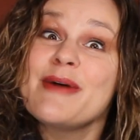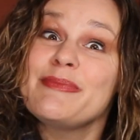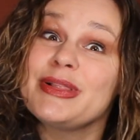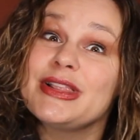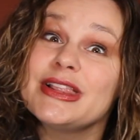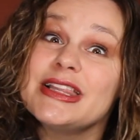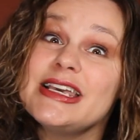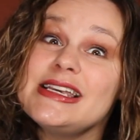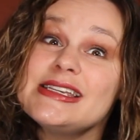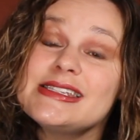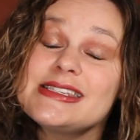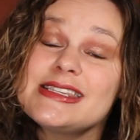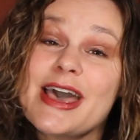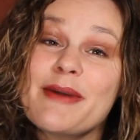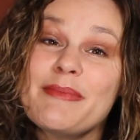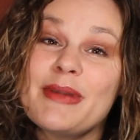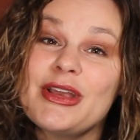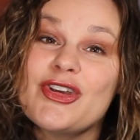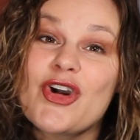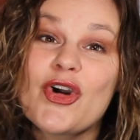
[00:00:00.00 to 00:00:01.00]
please
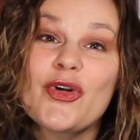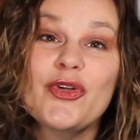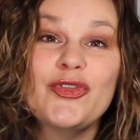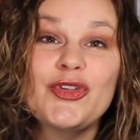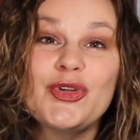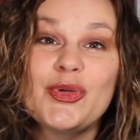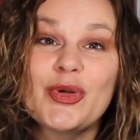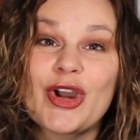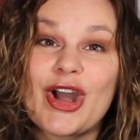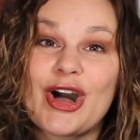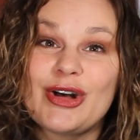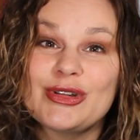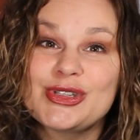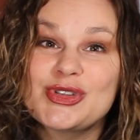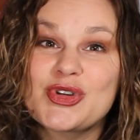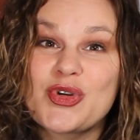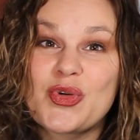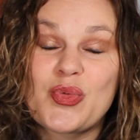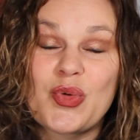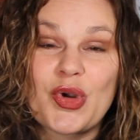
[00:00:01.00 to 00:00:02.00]
let me know if you are
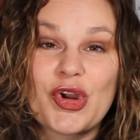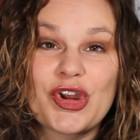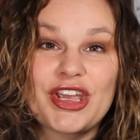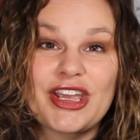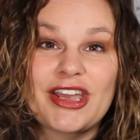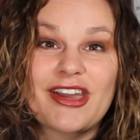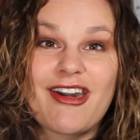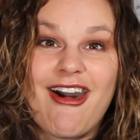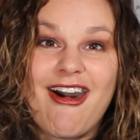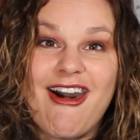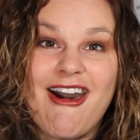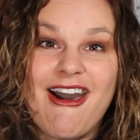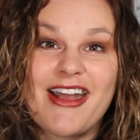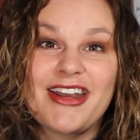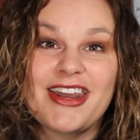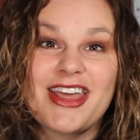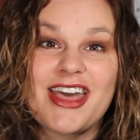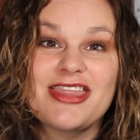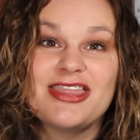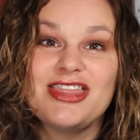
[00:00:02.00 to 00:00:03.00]
also working
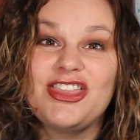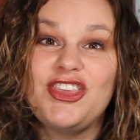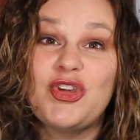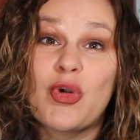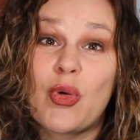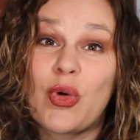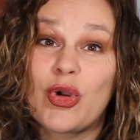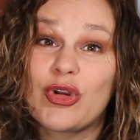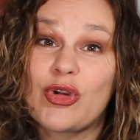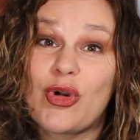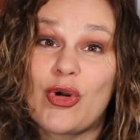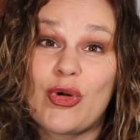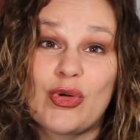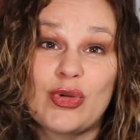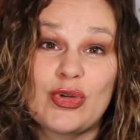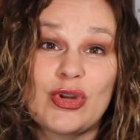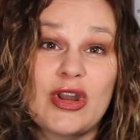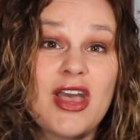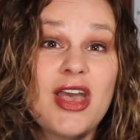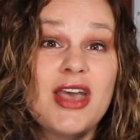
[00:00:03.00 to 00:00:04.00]
on your
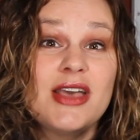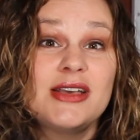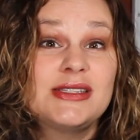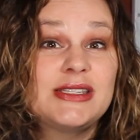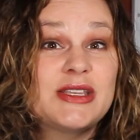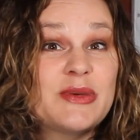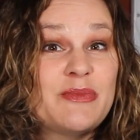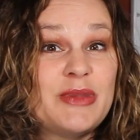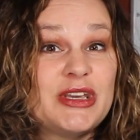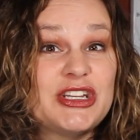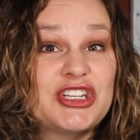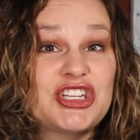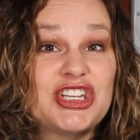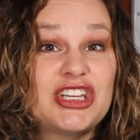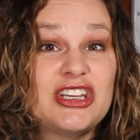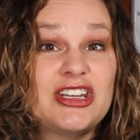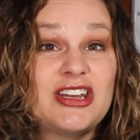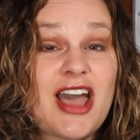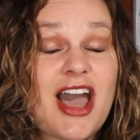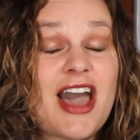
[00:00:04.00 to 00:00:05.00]
own submission.